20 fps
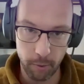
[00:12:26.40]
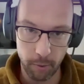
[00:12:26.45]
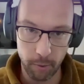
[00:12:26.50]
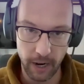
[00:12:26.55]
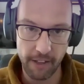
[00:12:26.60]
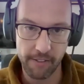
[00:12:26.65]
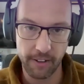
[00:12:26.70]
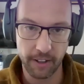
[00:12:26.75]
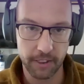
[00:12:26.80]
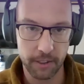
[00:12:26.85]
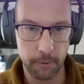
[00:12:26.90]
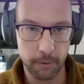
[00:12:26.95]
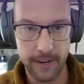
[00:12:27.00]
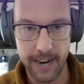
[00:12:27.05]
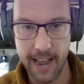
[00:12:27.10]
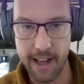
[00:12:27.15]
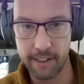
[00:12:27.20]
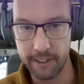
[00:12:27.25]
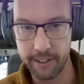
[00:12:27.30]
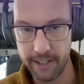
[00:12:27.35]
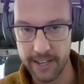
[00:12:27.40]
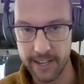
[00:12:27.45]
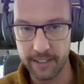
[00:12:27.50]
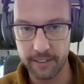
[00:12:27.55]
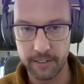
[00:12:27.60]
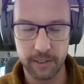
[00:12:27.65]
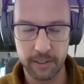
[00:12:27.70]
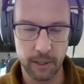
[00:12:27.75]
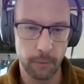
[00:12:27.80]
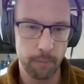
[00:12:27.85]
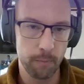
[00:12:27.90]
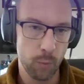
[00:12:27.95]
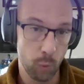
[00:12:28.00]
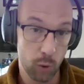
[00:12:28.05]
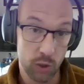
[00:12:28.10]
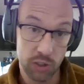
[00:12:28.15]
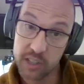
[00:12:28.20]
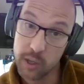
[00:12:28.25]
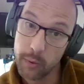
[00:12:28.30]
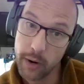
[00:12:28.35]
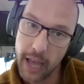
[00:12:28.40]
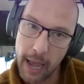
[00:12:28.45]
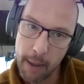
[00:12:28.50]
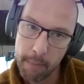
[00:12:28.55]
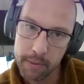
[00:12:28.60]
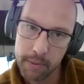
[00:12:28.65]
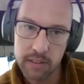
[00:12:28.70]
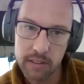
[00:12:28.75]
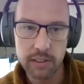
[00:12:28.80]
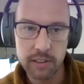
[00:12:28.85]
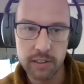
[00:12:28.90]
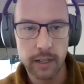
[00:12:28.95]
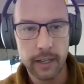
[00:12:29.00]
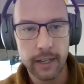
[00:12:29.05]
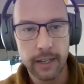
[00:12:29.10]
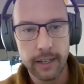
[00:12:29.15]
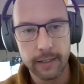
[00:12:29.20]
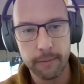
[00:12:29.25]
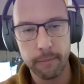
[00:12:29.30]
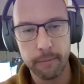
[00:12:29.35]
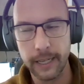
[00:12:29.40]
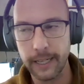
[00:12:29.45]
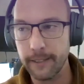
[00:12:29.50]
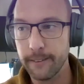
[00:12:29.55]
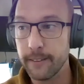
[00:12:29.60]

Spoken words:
what I think the reality is. So we'll see what happens. But